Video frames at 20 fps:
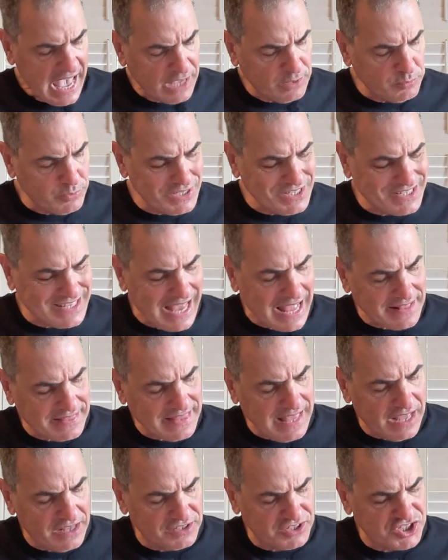And we
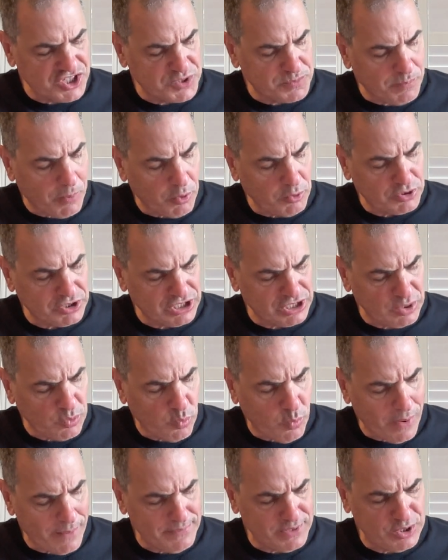sat down and spoke to the
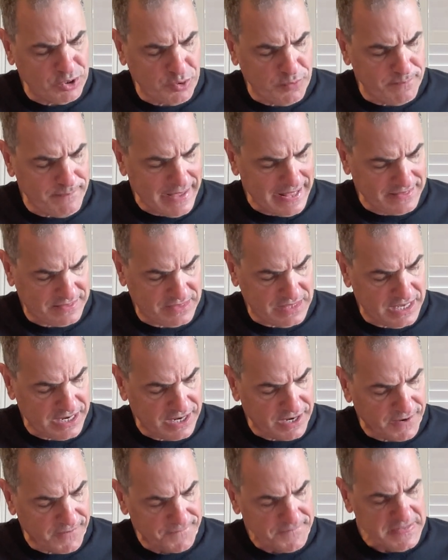women who met
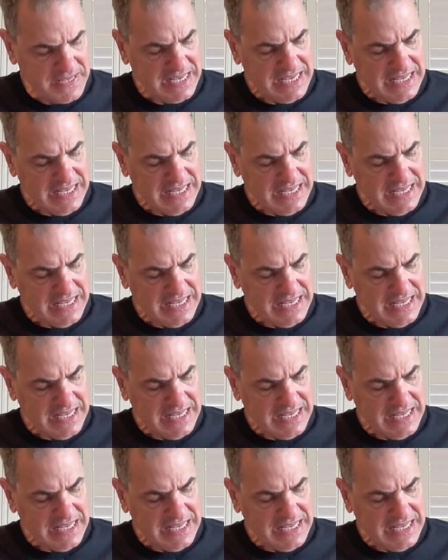there.